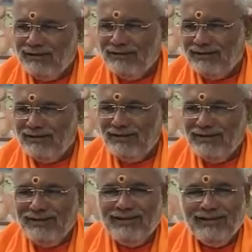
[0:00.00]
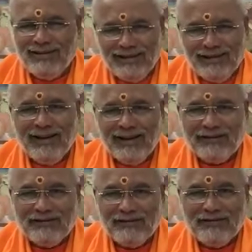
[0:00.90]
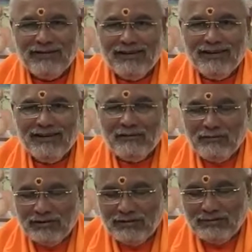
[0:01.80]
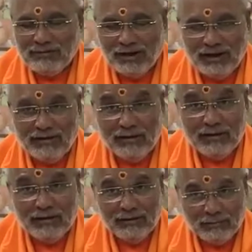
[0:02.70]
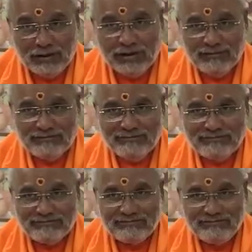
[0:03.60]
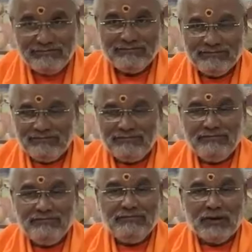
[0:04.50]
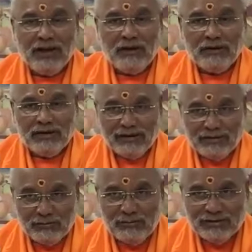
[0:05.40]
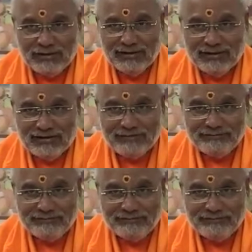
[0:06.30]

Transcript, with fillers: I like to. But priority is money. Priority is business.